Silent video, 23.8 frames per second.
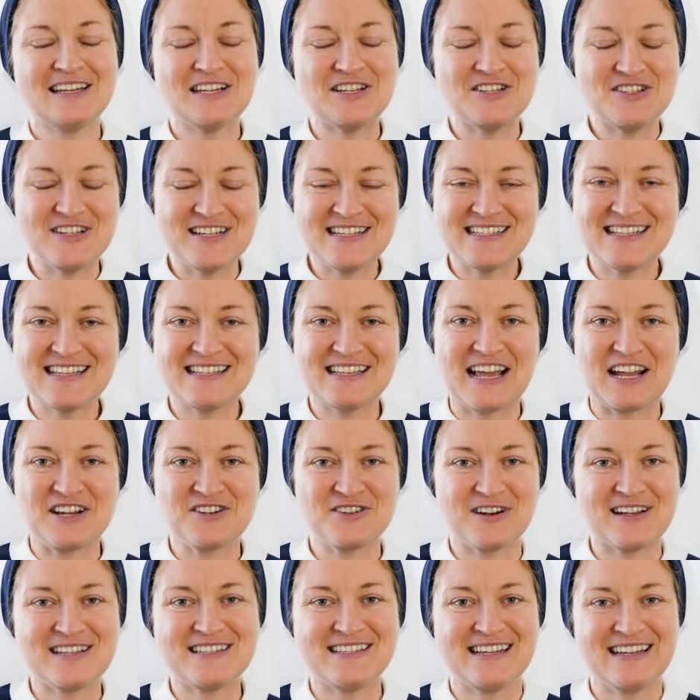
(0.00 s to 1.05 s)
Jesus, I
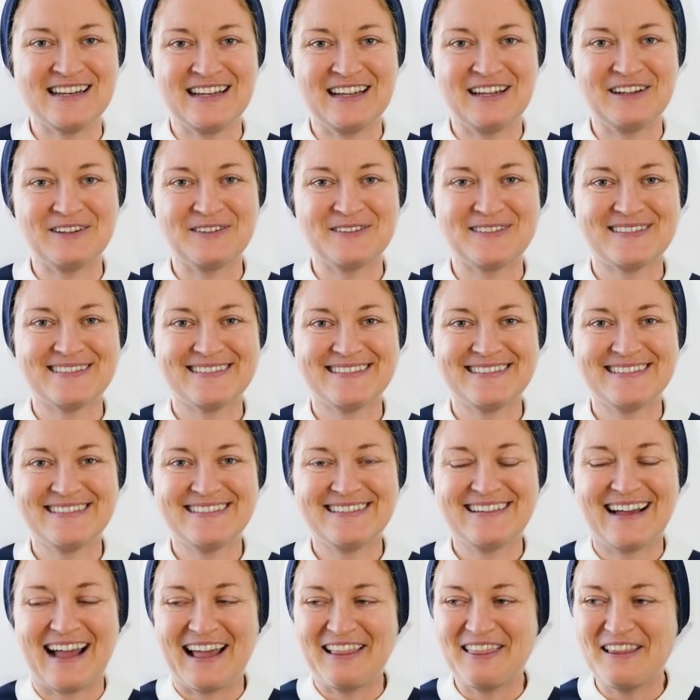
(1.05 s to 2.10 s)
trust in you.
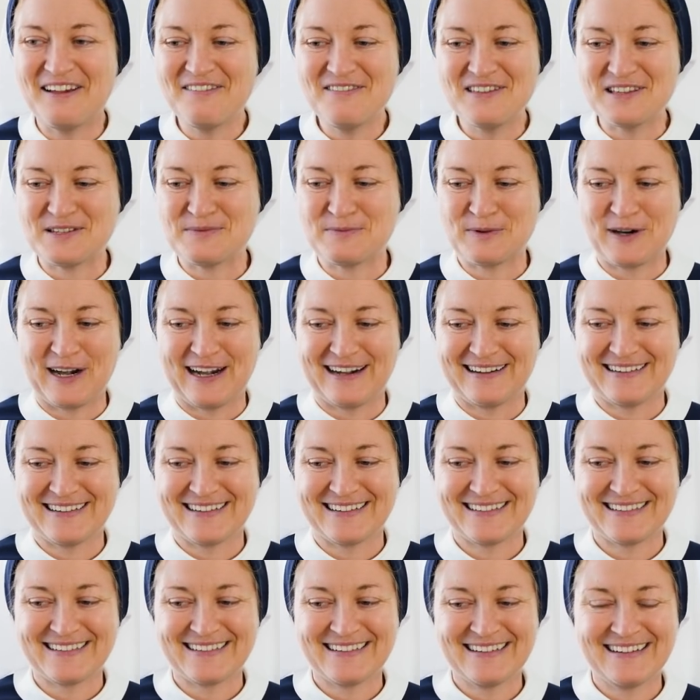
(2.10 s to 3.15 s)
I love this prayer.
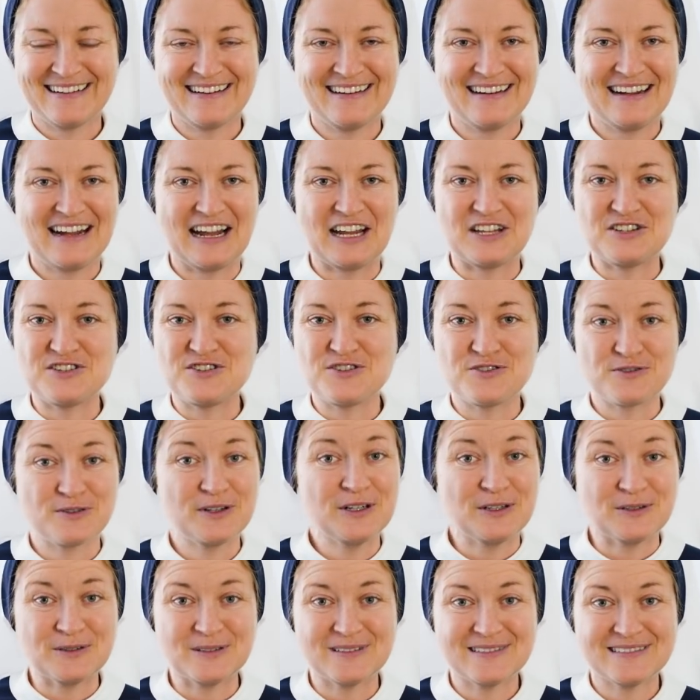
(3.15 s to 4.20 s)
It's
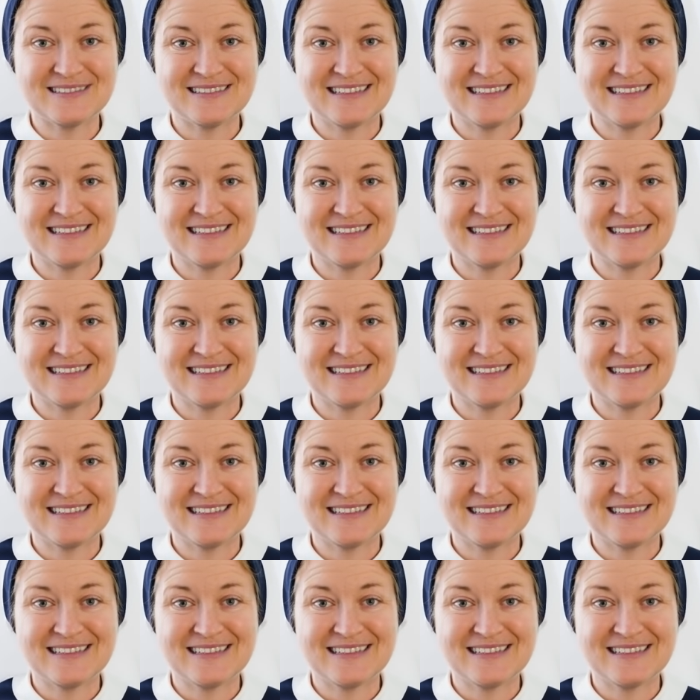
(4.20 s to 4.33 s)
true.